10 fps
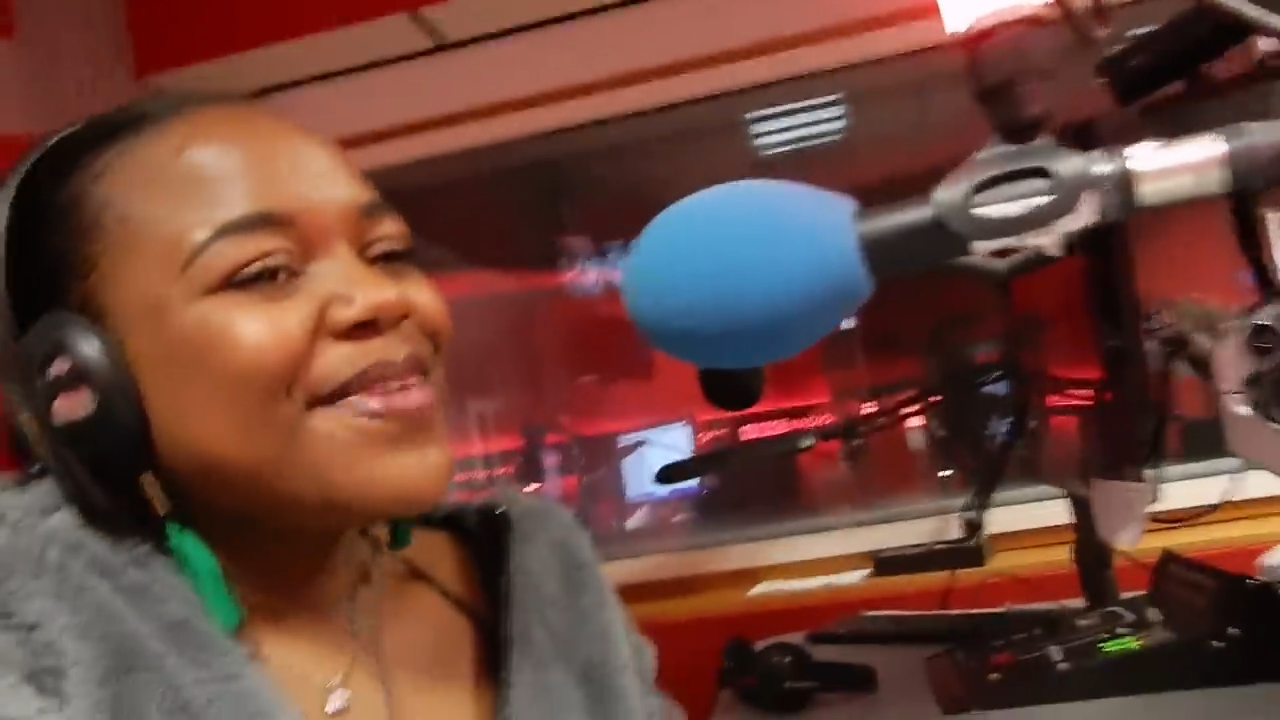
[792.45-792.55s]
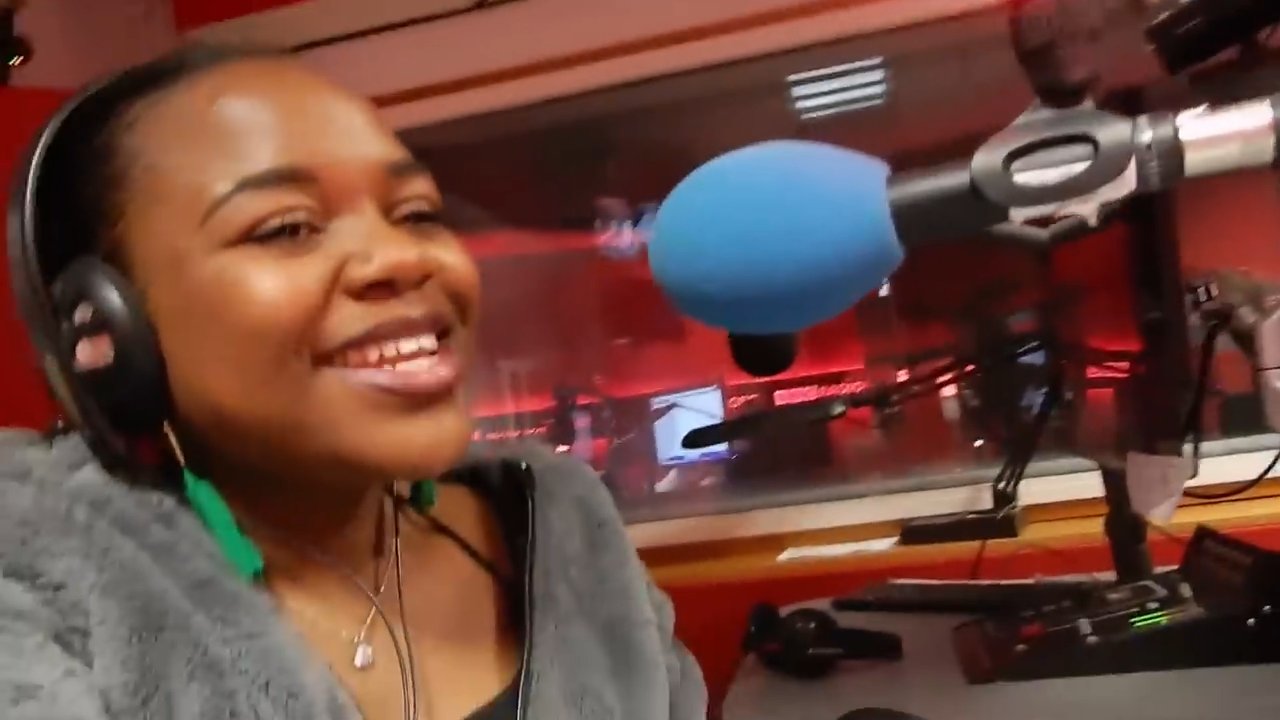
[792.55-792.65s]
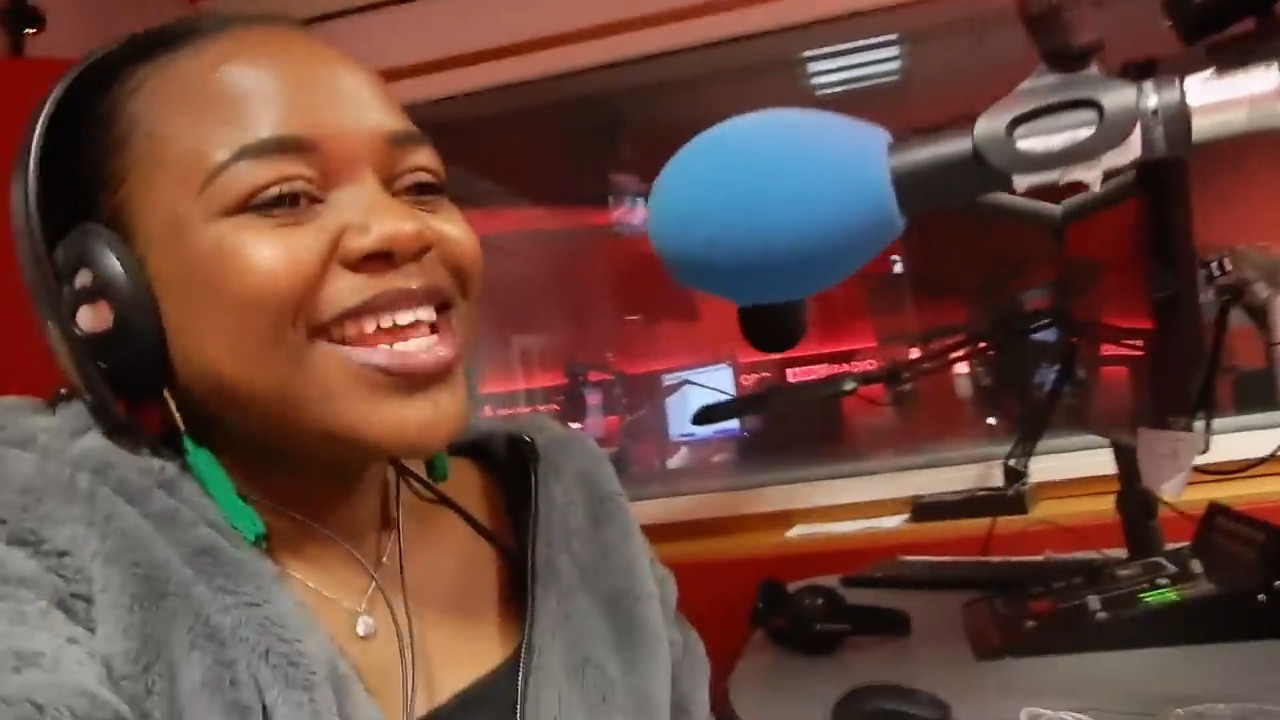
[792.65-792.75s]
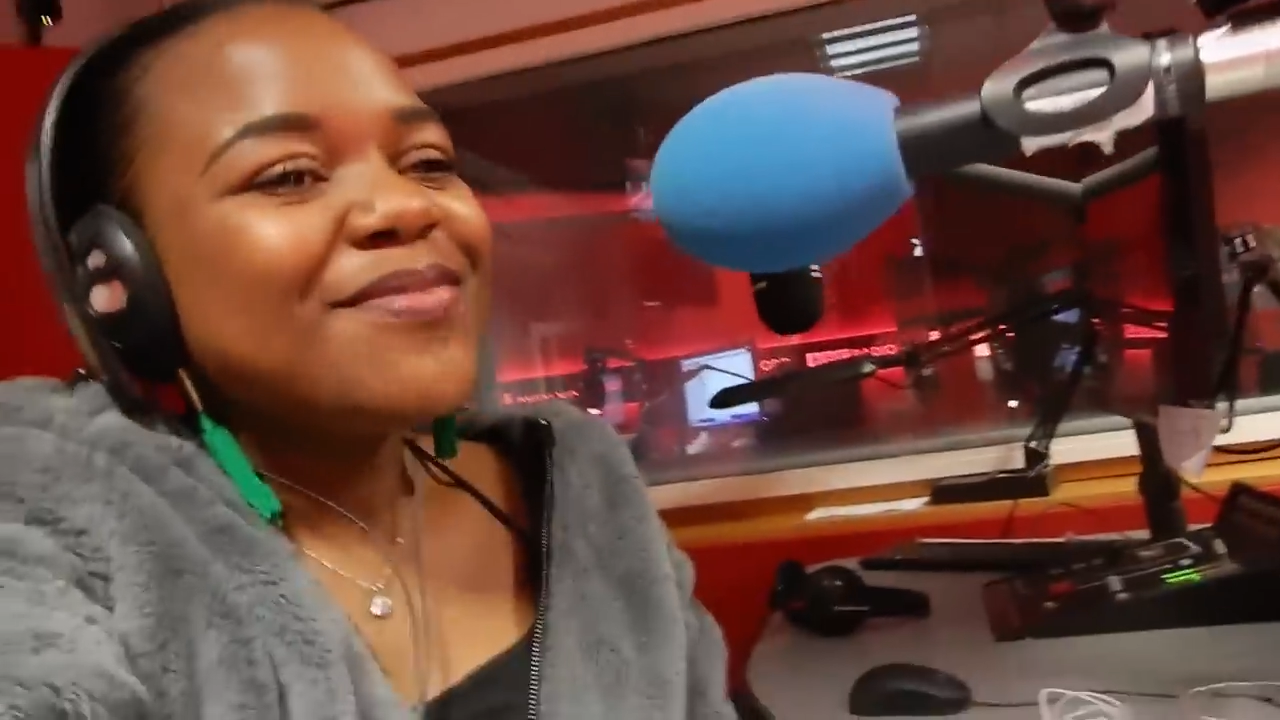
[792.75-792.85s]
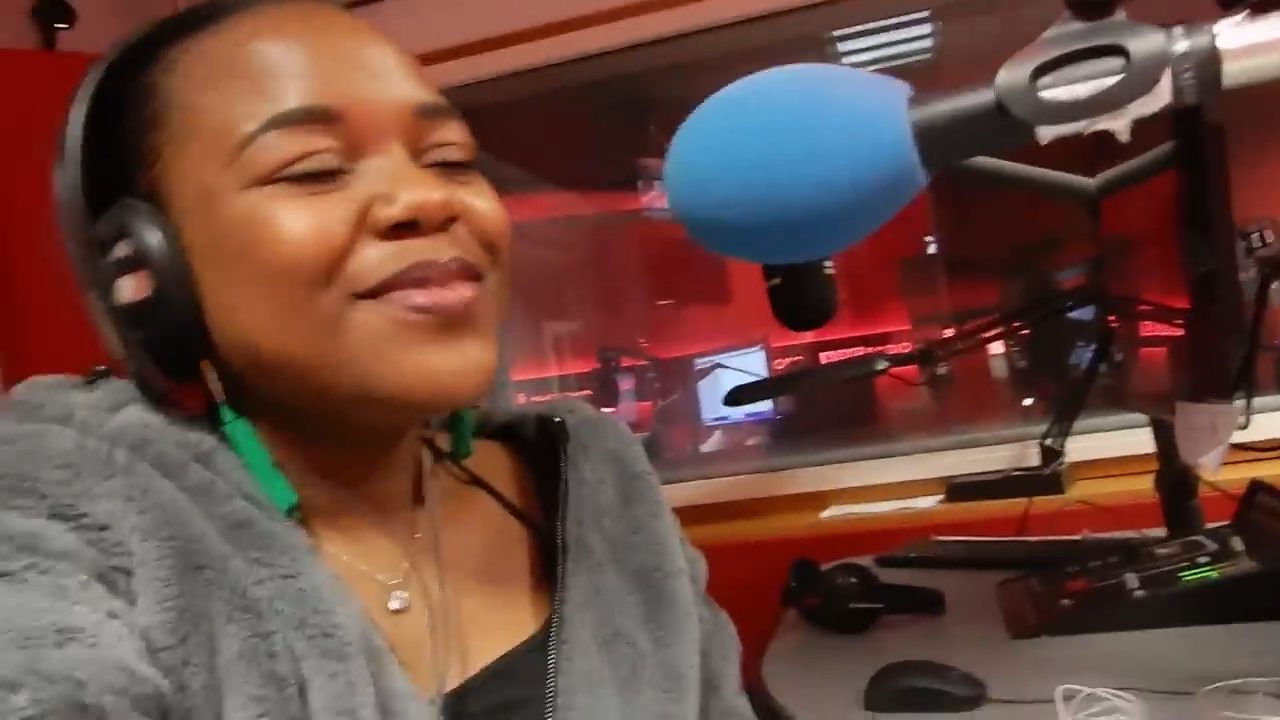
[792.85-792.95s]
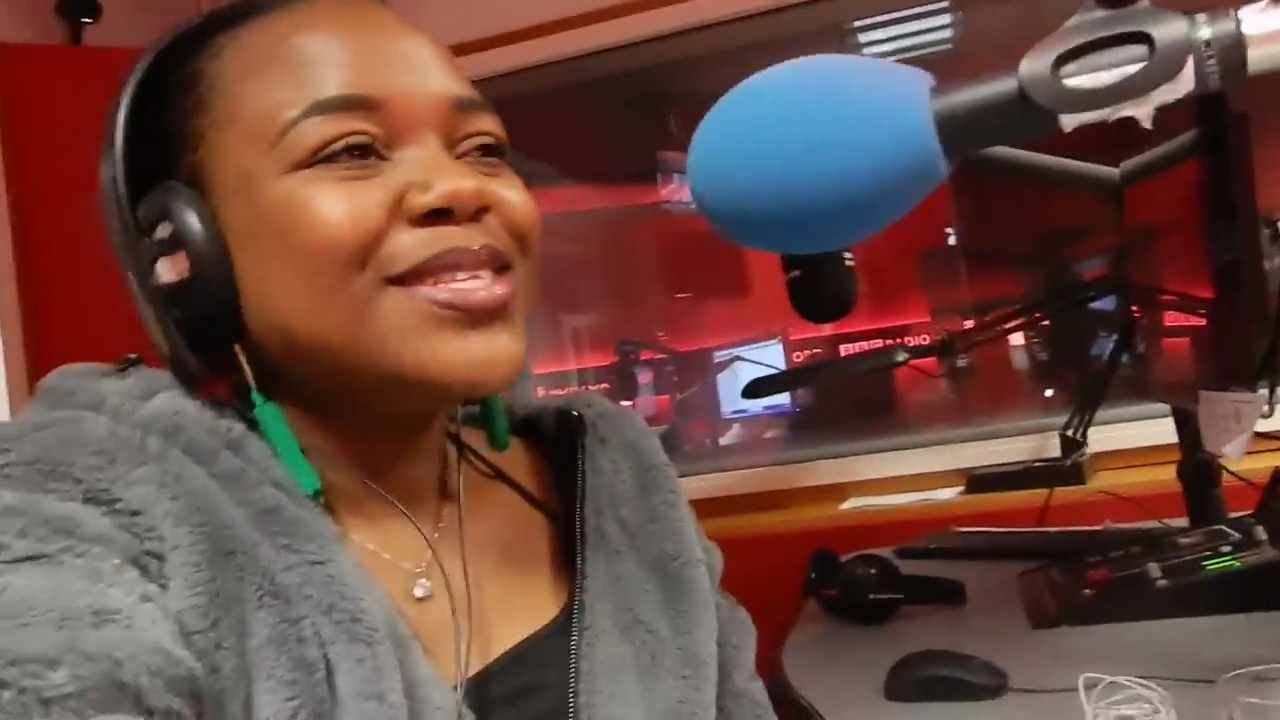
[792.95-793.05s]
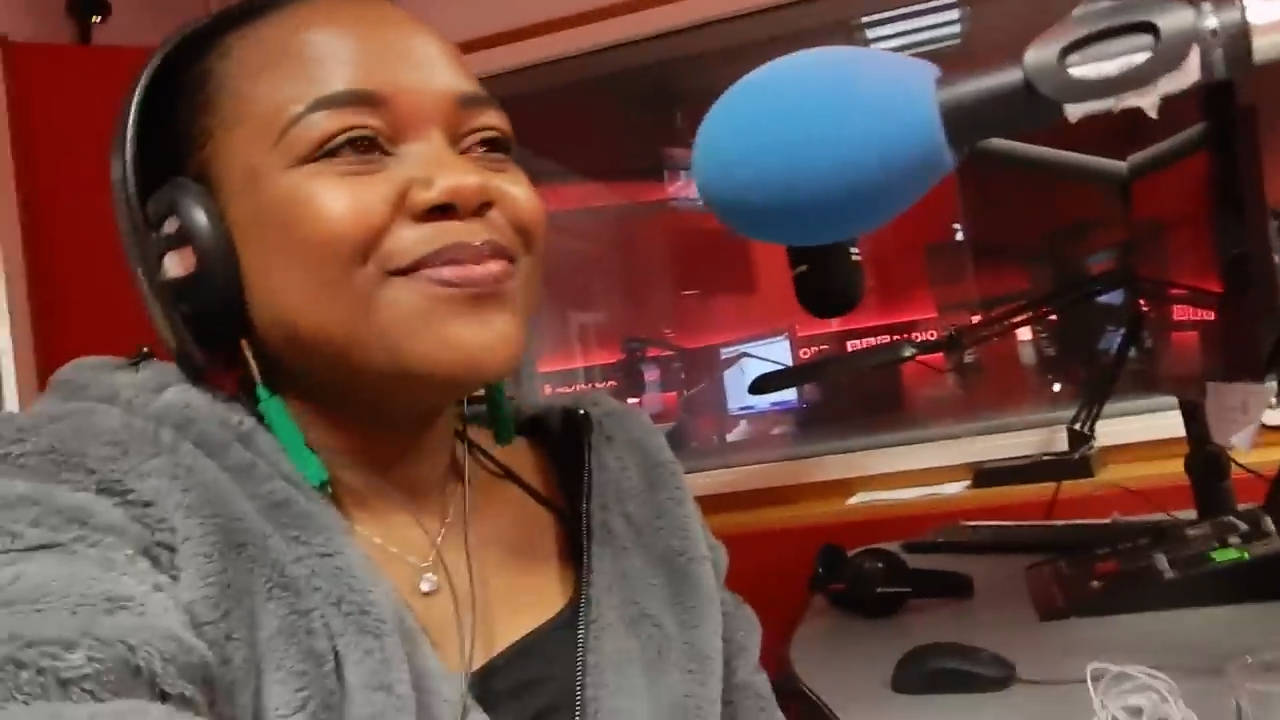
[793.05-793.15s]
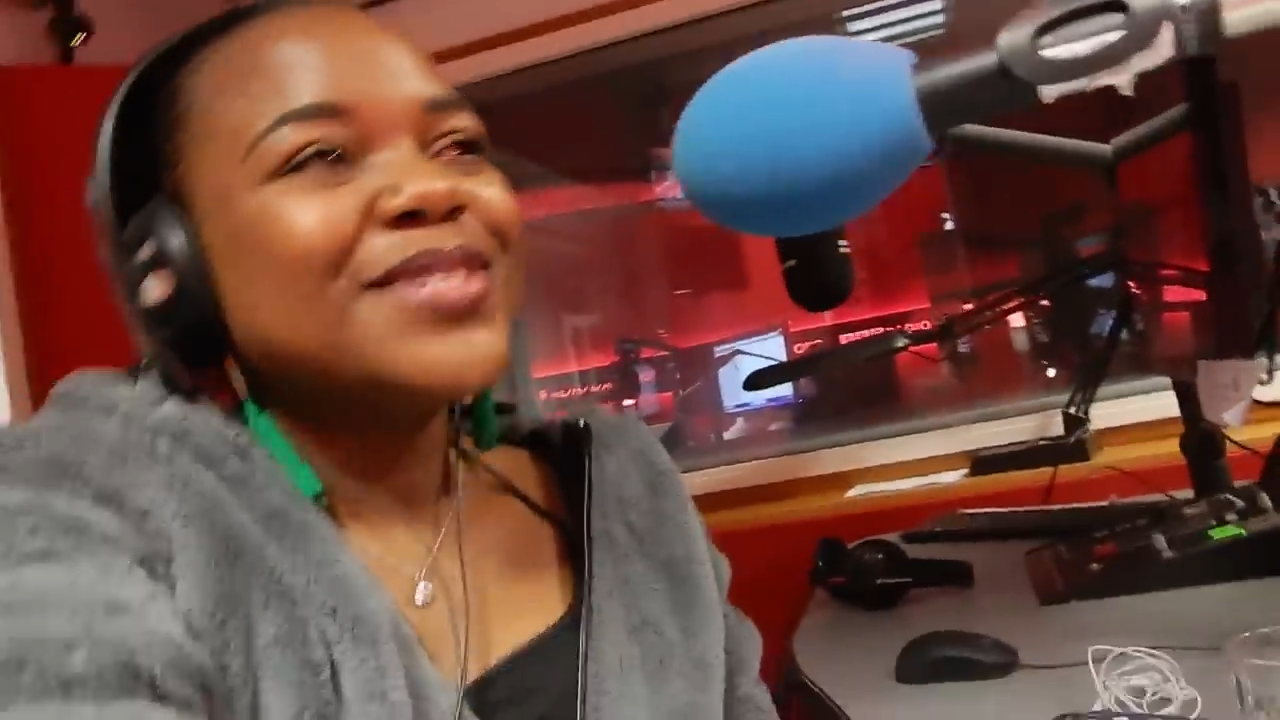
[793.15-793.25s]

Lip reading: my name is